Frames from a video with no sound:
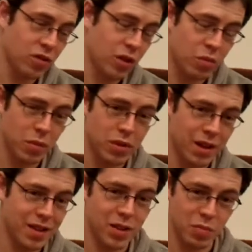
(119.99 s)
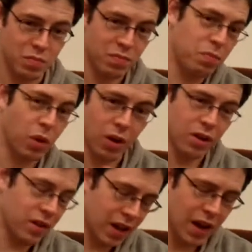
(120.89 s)
So I'll probably end up
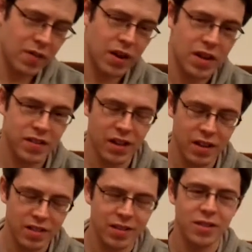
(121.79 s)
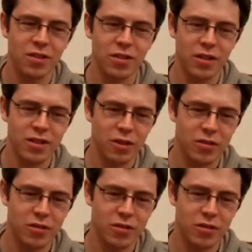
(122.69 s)
blocking the camera as I turn this